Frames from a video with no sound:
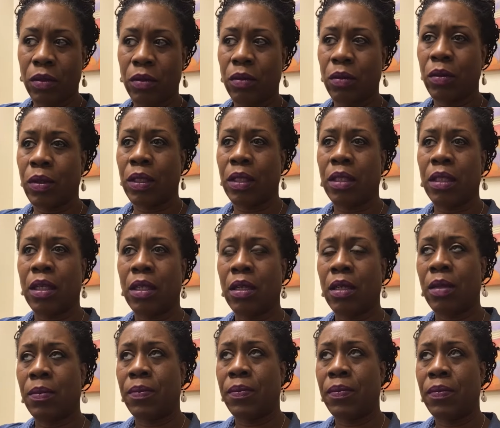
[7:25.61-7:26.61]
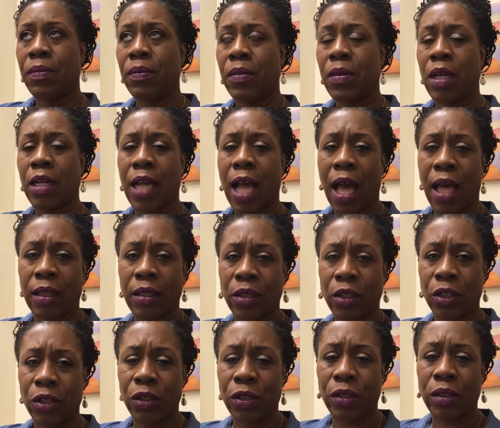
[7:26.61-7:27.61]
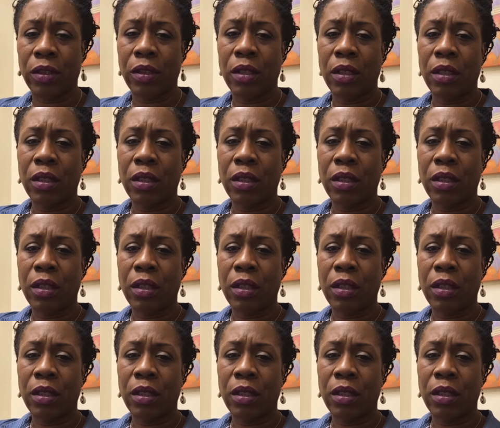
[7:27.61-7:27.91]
with um, a college or